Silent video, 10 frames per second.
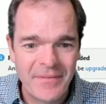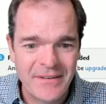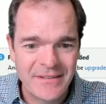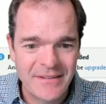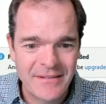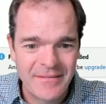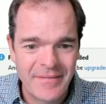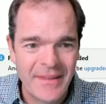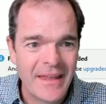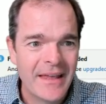Just
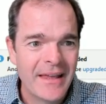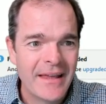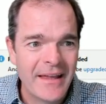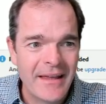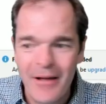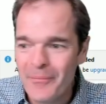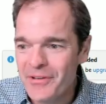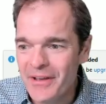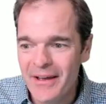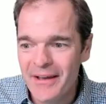helps
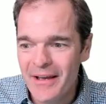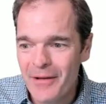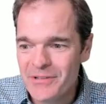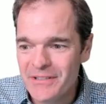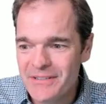it.